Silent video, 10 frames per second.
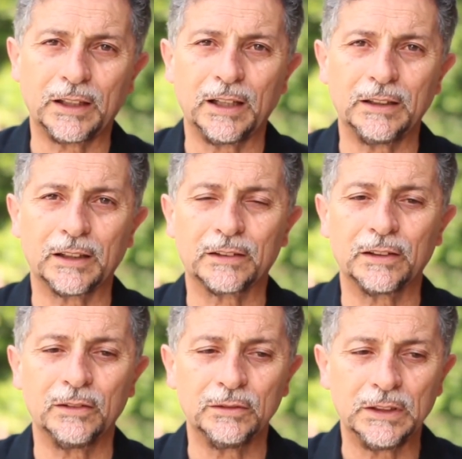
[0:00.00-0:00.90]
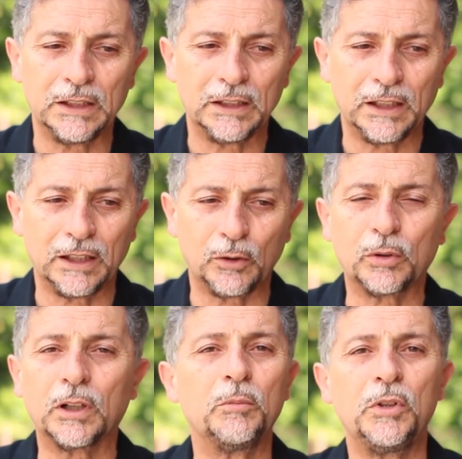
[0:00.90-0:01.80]
Reincarnation is the
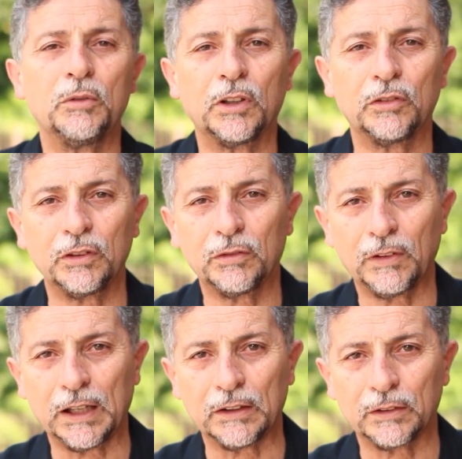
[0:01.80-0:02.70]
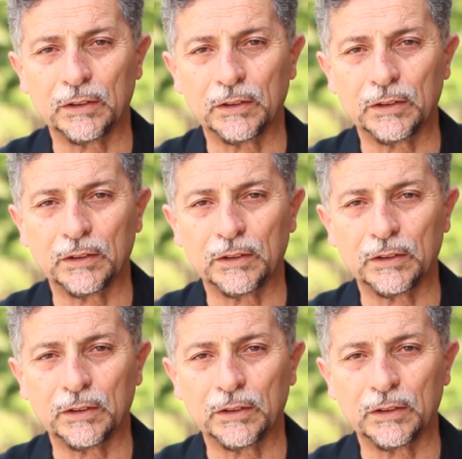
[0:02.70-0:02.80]
path that we take.